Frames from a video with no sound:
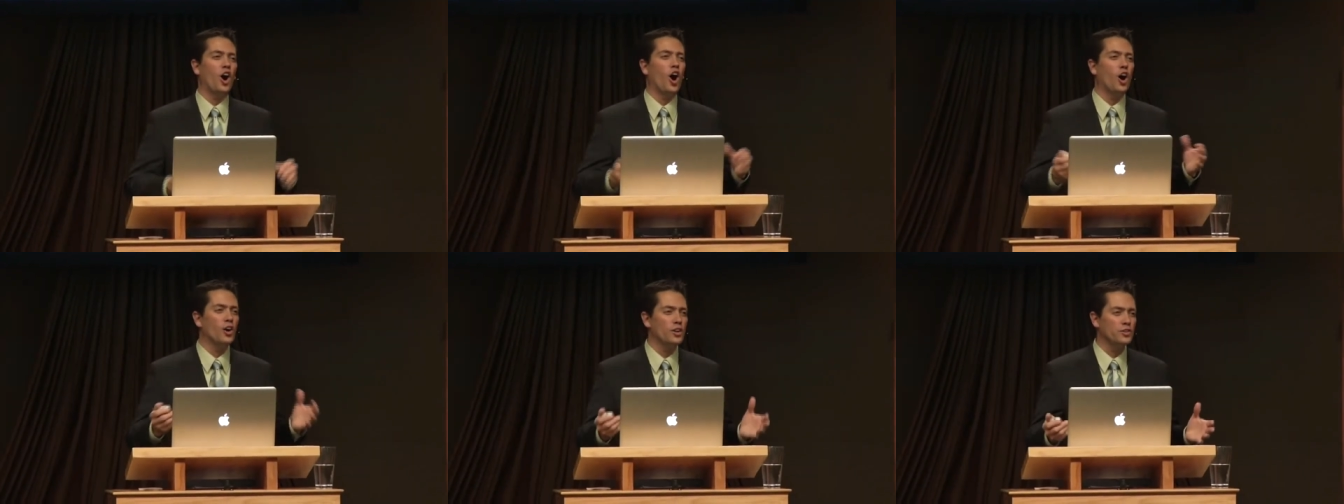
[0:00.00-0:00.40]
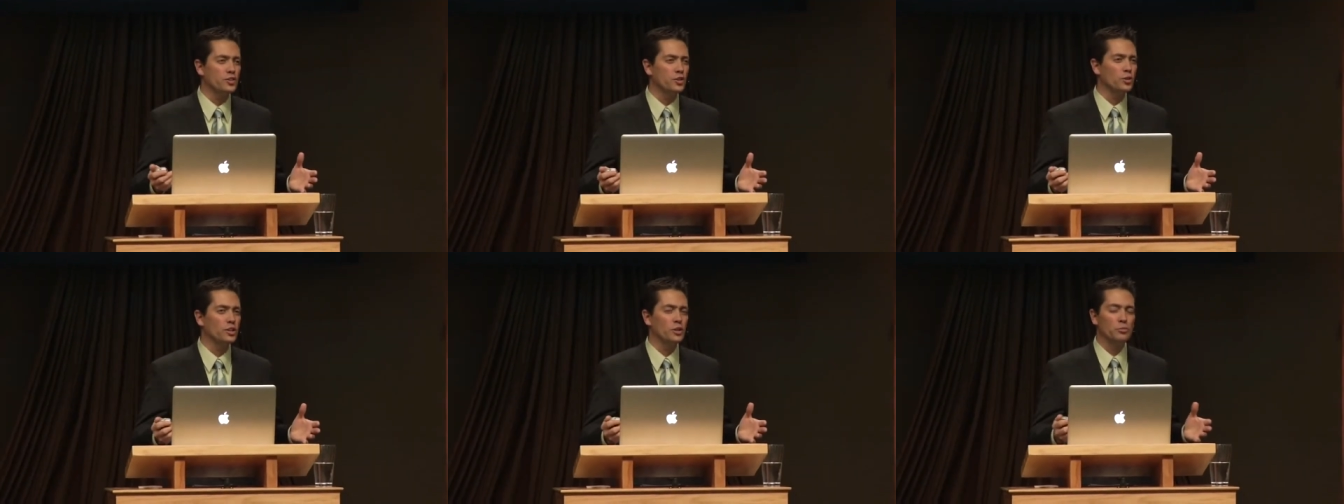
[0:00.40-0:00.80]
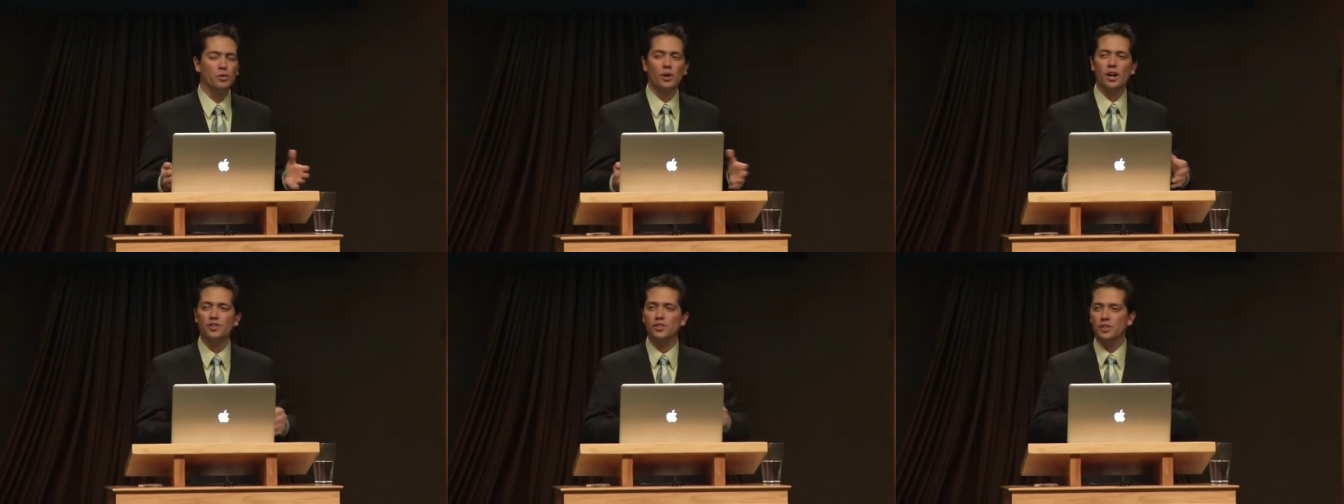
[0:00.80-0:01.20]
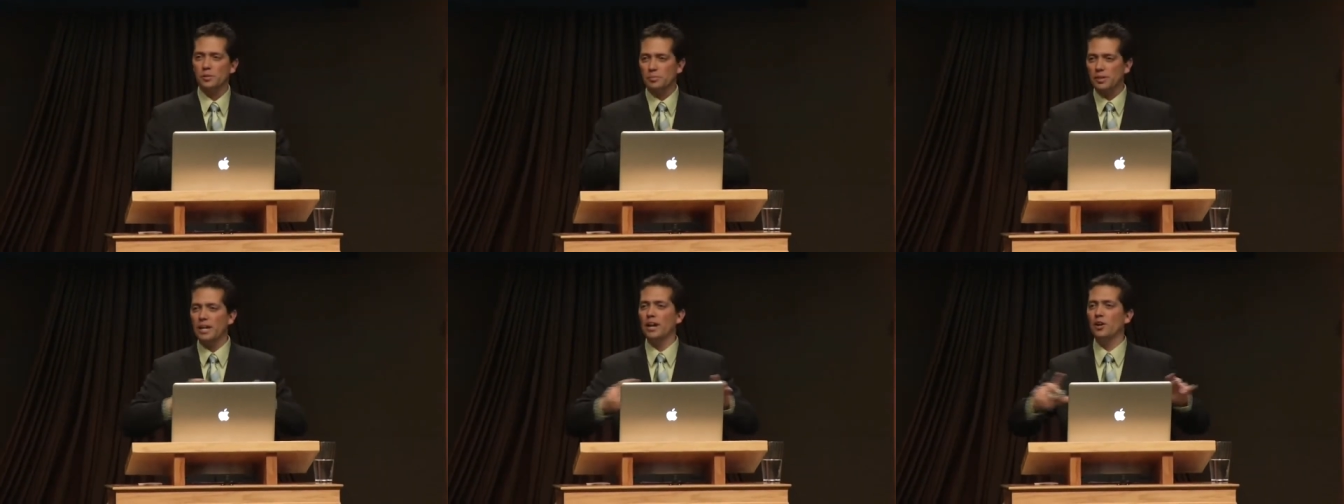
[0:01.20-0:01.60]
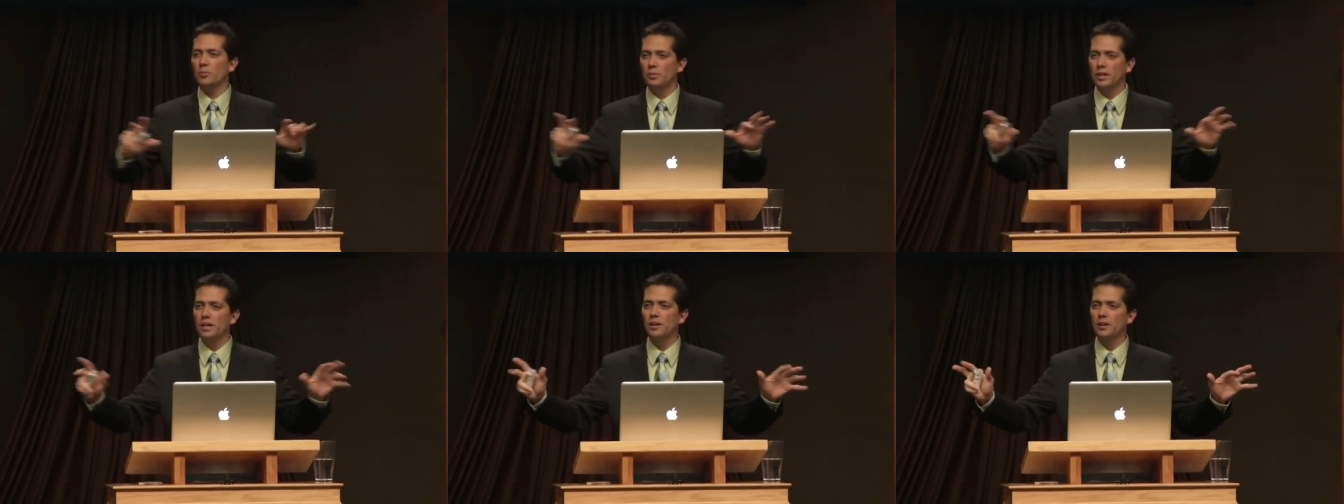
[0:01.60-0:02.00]
artist. You know Liberace, the piano
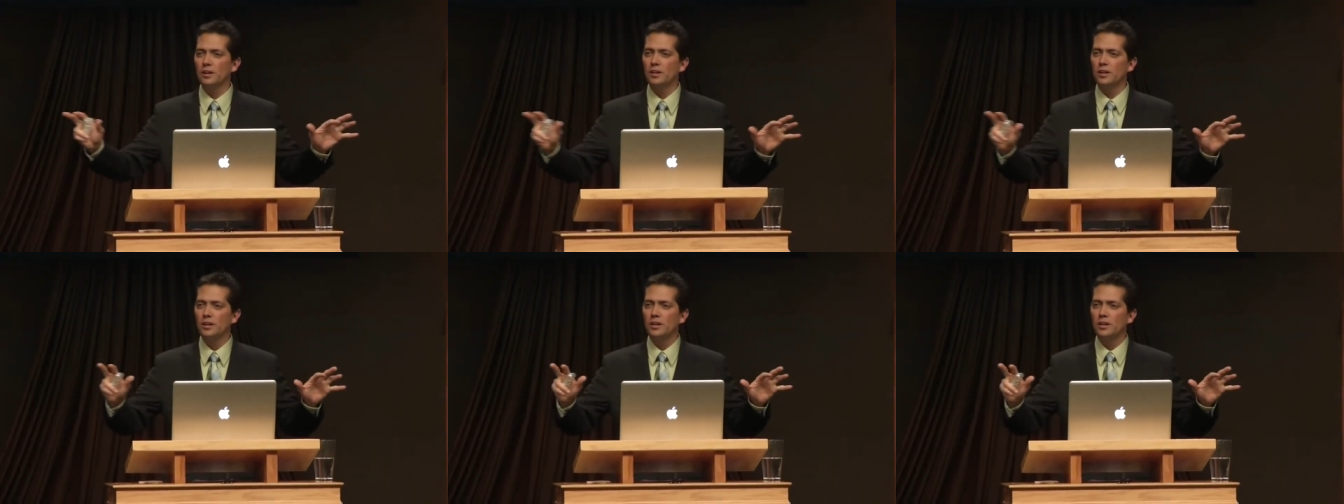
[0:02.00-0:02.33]
player?